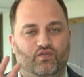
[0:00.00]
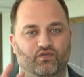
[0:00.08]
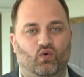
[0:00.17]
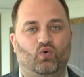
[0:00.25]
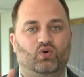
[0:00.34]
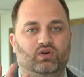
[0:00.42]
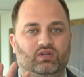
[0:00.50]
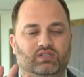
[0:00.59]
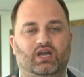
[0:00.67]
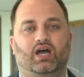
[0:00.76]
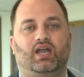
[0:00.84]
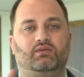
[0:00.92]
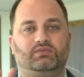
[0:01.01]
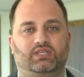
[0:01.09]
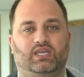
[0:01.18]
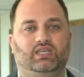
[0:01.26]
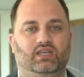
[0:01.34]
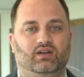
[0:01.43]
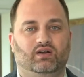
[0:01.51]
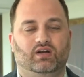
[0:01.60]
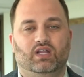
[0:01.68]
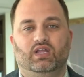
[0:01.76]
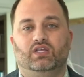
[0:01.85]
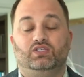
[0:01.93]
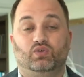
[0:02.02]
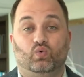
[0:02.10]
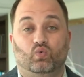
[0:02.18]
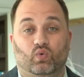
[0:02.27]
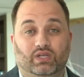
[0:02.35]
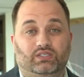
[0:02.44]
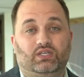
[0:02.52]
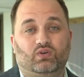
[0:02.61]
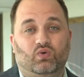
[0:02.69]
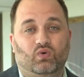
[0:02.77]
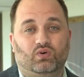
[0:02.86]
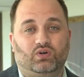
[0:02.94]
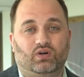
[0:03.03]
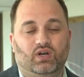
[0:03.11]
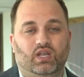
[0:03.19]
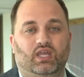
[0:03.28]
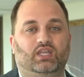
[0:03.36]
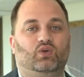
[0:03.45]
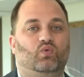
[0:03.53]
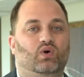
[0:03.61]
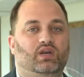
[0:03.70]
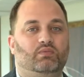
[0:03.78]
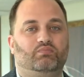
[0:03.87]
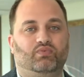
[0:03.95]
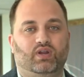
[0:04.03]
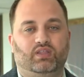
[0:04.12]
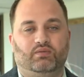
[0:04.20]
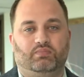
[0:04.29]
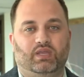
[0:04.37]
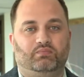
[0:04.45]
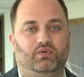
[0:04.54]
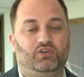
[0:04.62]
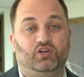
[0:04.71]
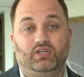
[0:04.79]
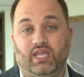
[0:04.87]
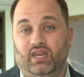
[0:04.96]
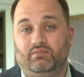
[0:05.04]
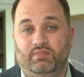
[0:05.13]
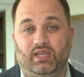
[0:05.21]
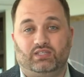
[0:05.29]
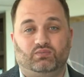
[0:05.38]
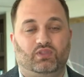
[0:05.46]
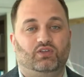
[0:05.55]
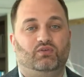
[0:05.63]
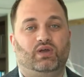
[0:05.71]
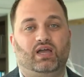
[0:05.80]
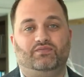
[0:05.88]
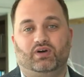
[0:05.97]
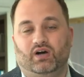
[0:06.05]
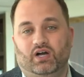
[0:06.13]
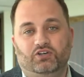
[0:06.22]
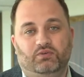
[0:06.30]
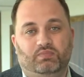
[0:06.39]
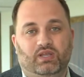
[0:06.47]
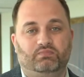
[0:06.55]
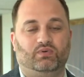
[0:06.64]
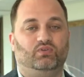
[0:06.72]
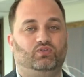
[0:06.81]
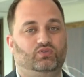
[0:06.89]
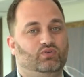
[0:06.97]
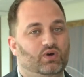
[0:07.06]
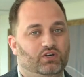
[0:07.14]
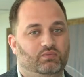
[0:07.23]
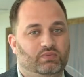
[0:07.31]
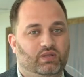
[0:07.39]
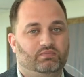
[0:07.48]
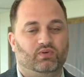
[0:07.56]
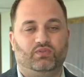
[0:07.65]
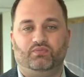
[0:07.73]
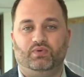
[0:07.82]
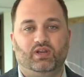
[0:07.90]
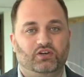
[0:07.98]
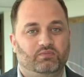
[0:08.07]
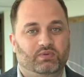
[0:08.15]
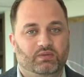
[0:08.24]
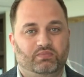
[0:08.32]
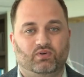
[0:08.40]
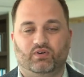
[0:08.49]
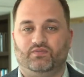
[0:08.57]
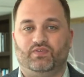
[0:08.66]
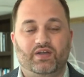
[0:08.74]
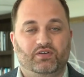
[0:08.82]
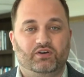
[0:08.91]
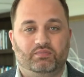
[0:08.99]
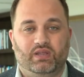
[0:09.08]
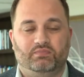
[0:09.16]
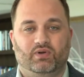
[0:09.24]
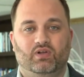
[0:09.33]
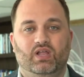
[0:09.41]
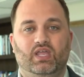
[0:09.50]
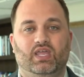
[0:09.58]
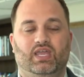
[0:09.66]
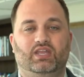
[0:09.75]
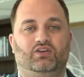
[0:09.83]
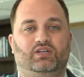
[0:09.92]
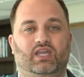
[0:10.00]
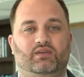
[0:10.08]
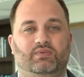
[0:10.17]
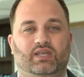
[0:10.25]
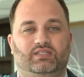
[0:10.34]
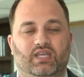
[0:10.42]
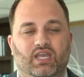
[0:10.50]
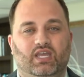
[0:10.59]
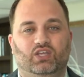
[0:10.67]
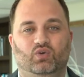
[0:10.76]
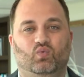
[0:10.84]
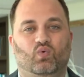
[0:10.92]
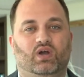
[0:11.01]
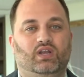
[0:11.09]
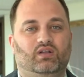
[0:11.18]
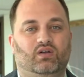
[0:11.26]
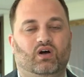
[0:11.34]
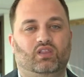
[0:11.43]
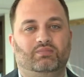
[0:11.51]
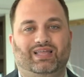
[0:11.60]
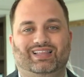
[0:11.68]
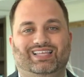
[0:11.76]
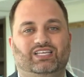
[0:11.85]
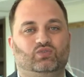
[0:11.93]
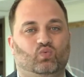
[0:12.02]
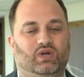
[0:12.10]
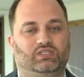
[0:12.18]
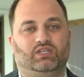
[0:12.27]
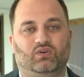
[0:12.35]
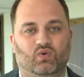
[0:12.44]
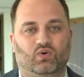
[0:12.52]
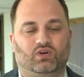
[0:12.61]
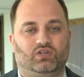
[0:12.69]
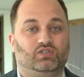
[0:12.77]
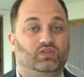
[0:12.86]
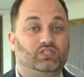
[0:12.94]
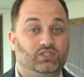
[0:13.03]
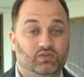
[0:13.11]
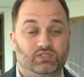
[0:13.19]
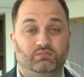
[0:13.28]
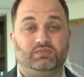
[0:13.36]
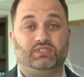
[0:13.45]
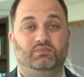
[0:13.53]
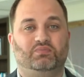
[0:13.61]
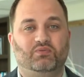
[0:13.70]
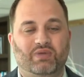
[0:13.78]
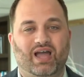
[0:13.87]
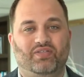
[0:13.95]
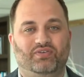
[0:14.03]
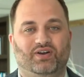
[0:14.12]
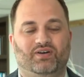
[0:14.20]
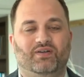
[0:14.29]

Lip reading: 4 times a year. So once a quarter, you want to bring the people in your database, whether you have 100 people, 200 people, 300 people, or 500 people in your database, you want to call them at least once a quarter. So let's do some simple math here.